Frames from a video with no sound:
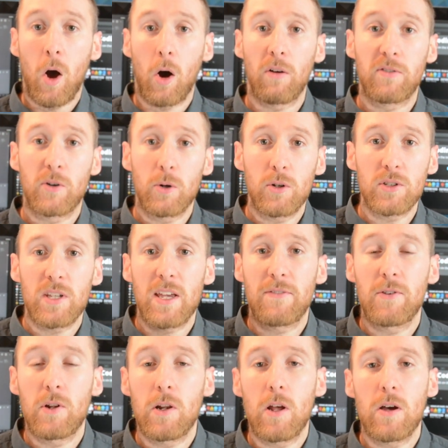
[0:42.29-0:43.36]
Of course,
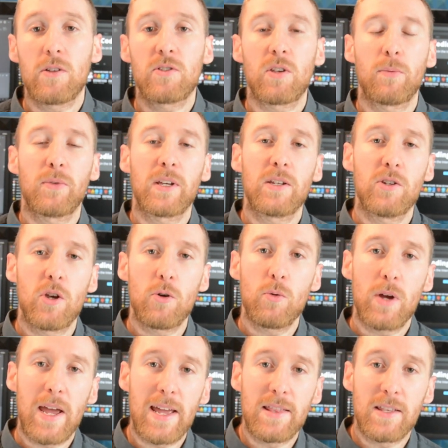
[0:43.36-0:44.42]
if you learn something
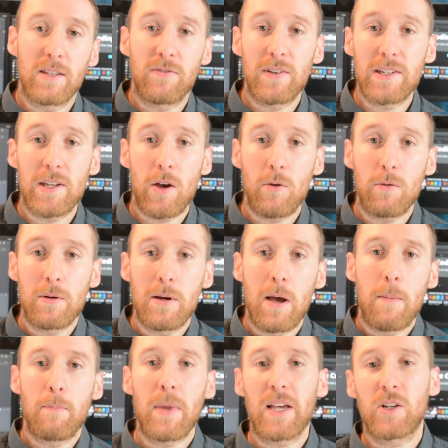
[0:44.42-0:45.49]
new in this video,
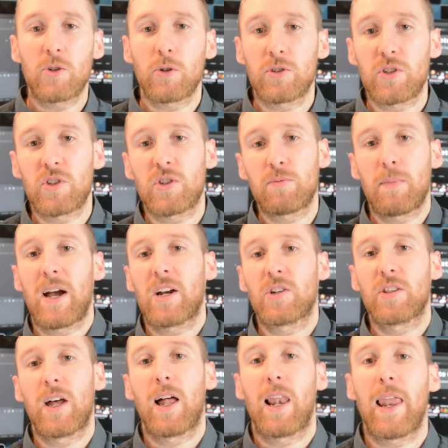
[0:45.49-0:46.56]
make sure to smash
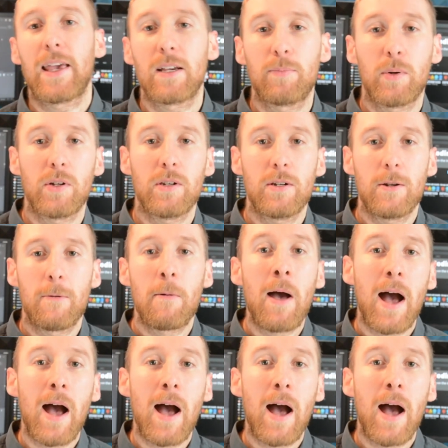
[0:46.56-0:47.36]
that like button,